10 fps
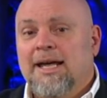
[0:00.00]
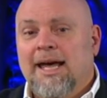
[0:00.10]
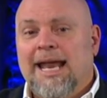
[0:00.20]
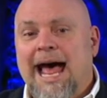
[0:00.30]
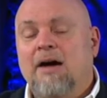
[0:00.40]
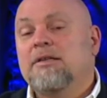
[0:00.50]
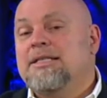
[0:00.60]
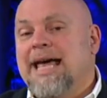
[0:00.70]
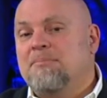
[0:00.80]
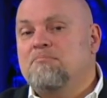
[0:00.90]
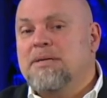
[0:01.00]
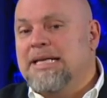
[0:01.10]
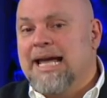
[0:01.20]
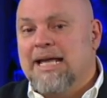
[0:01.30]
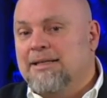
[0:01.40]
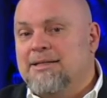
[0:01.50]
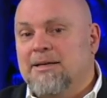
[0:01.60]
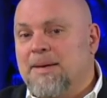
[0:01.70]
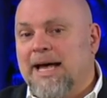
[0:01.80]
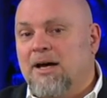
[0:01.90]
And how is that mitigated
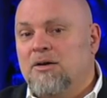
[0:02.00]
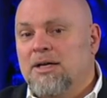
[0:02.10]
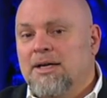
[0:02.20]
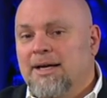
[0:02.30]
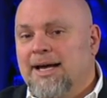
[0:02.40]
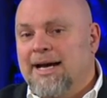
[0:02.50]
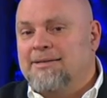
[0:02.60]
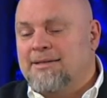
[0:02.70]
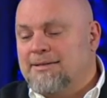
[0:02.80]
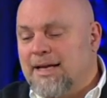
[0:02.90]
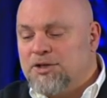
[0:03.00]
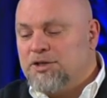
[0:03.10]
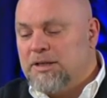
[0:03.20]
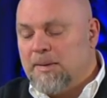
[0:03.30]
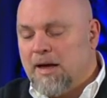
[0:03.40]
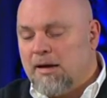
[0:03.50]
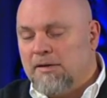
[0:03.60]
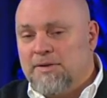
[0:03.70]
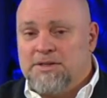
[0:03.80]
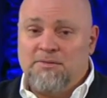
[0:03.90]
somehow uh, existentially by all
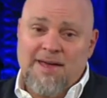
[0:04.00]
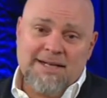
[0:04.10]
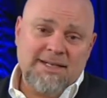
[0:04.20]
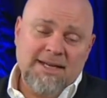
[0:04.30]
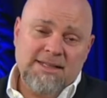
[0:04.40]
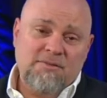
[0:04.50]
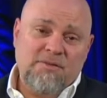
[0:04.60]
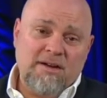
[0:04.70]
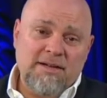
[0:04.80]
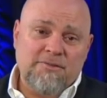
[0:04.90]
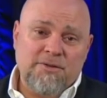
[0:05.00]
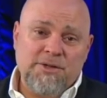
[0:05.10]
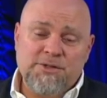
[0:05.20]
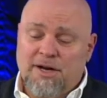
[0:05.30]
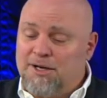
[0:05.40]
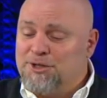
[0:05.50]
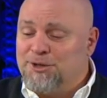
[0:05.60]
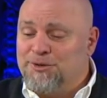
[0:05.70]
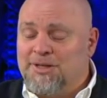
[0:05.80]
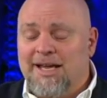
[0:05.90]
of this? In fact, the very first
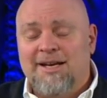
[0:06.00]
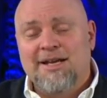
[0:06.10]
cartoon that